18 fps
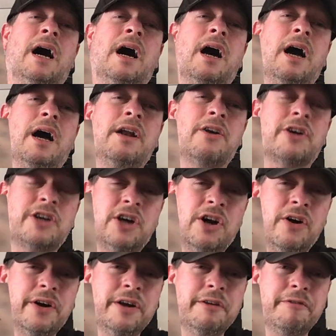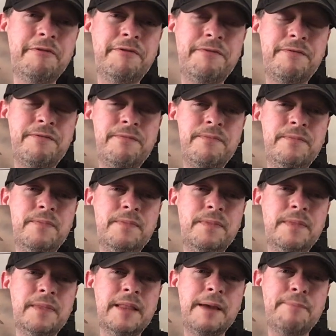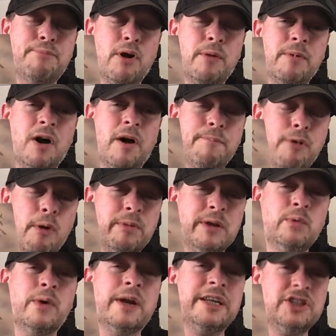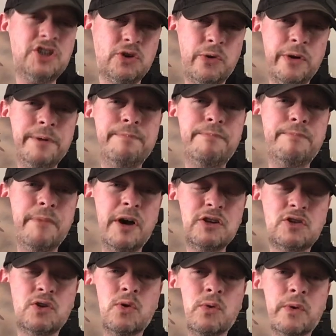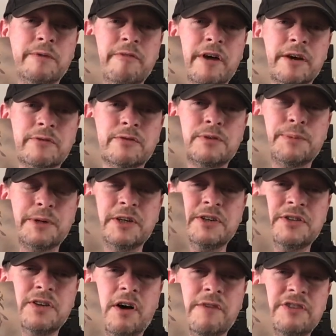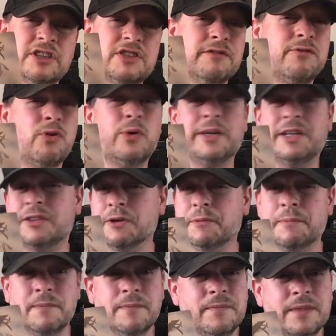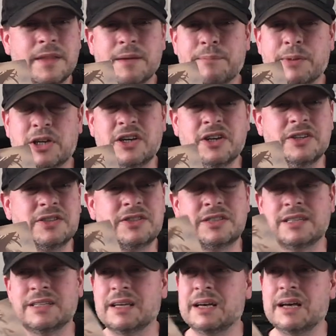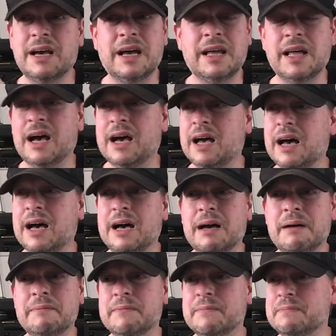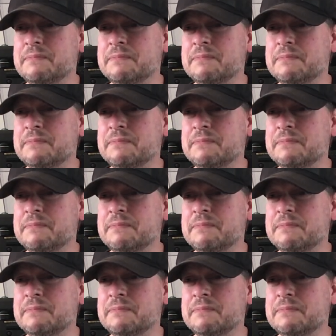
and I probably will enjoy most Hawkwind records because I've just avoided them, because I